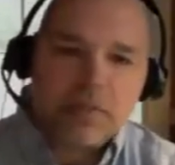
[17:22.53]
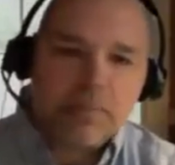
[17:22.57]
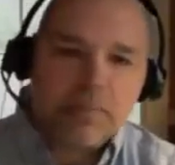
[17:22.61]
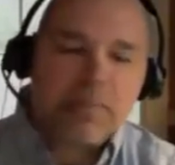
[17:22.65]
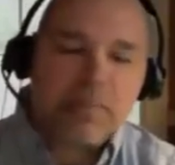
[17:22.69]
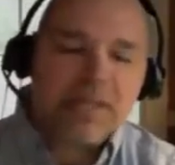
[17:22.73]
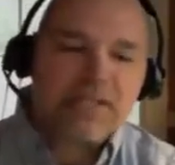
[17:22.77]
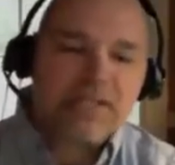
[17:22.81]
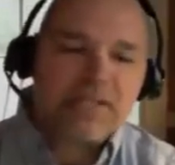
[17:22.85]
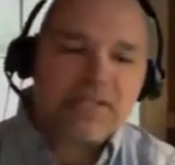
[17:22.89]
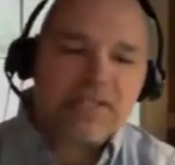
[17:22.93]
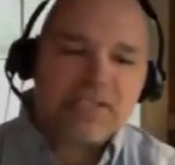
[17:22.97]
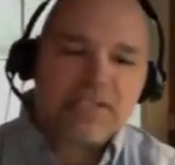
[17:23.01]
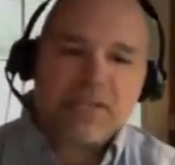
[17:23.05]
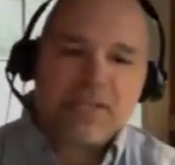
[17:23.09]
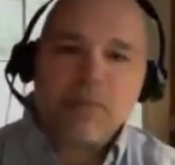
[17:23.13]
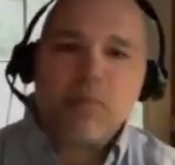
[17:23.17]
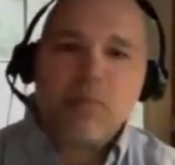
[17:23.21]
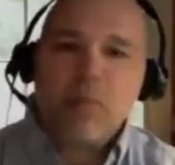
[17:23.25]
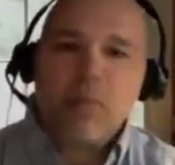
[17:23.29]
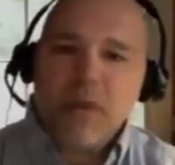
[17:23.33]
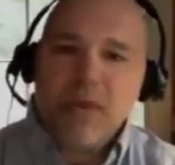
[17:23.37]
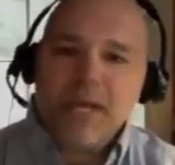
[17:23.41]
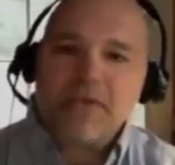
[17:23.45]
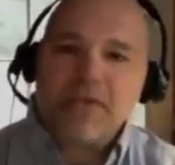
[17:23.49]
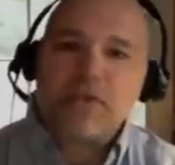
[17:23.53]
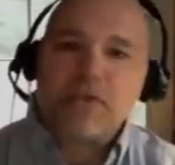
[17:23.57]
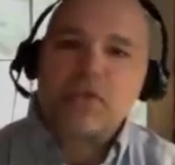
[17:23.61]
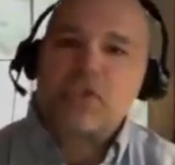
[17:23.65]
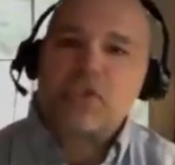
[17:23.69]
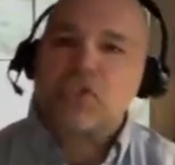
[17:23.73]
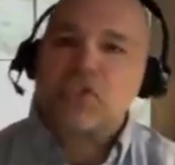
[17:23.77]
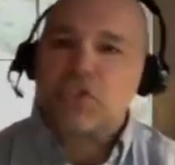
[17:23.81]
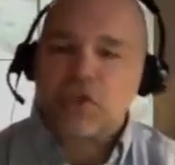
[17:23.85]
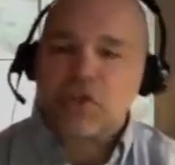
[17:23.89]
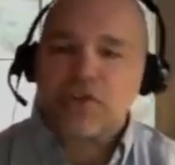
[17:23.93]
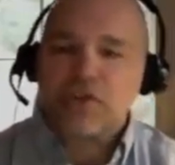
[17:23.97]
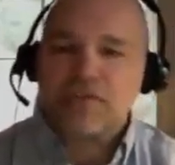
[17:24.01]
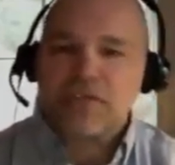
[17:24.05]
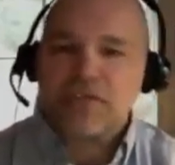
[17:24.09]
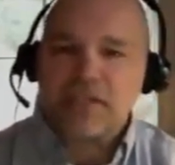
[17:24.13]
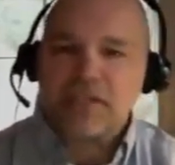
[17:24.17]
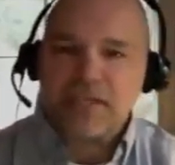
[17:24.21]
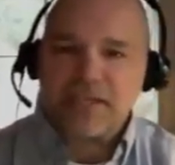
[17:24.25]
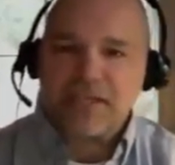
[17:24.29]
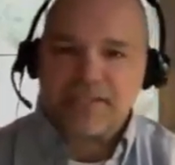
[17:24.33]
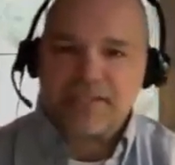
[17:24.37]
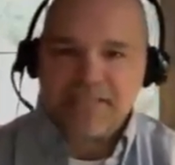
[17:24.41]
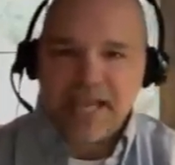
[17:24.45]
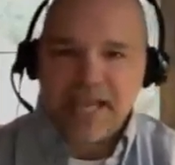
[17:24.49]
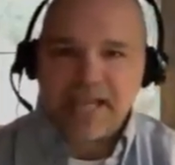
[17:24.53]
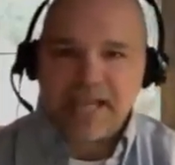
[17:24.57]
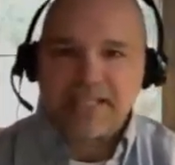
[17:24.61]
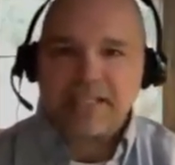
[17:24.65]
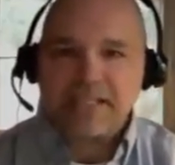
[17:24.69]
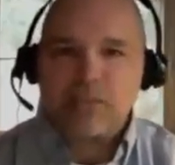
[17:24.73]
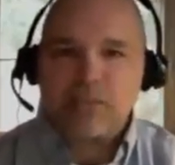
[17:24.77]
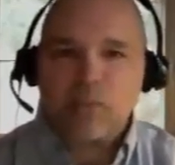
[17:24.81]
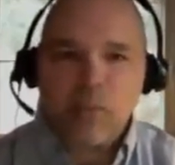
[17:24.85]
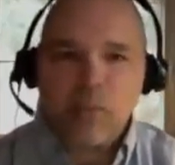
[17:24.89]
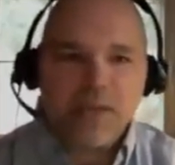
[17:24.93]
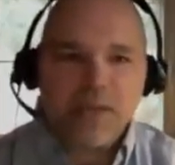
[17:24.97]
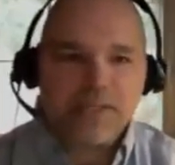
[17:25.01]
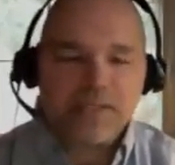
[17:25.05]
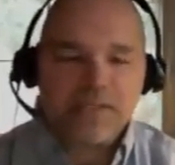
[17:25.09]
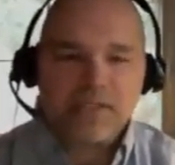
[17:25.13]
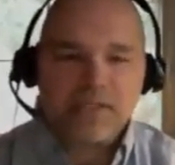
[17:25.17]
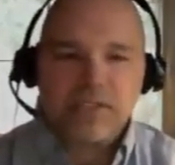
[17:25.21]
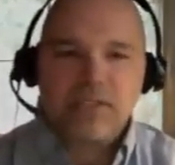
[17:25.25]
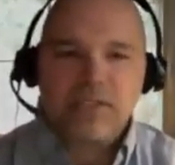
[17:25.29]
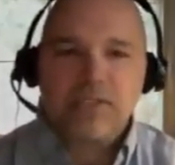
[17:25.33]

but in some way they're serving exactly what